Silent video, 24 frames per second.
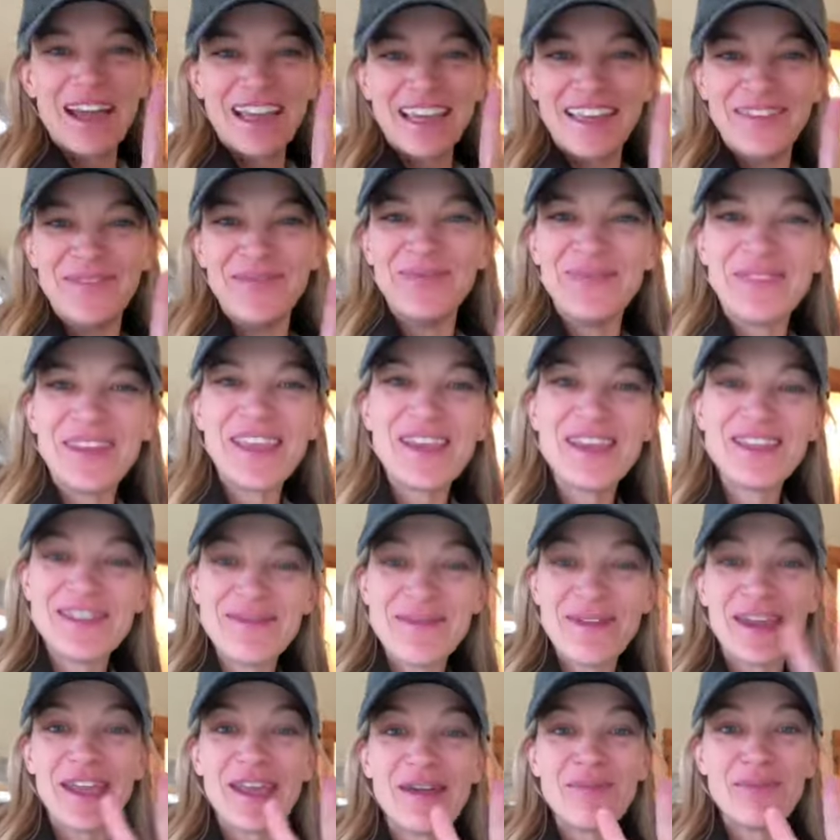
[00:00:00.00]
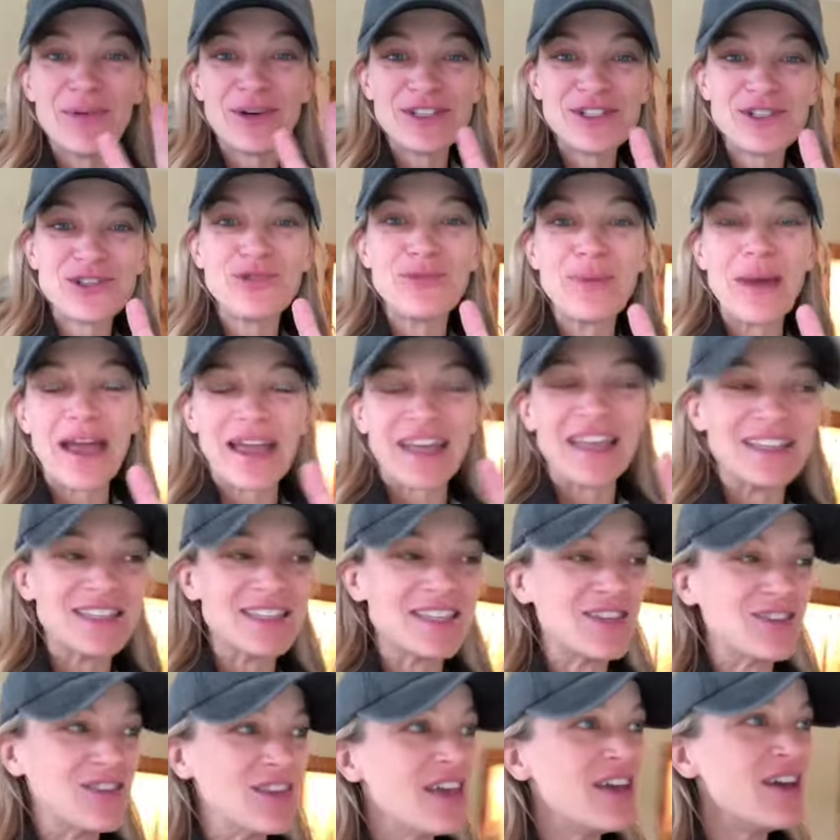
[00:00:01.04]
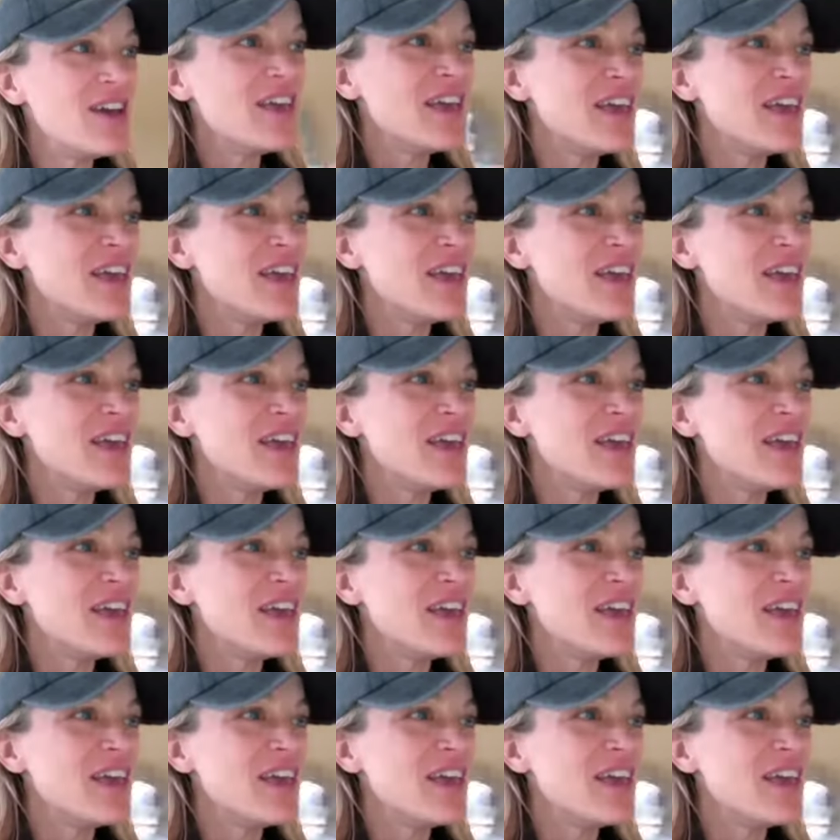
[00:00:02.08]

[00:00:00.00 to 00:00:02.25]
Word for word: packet. He he put two packets in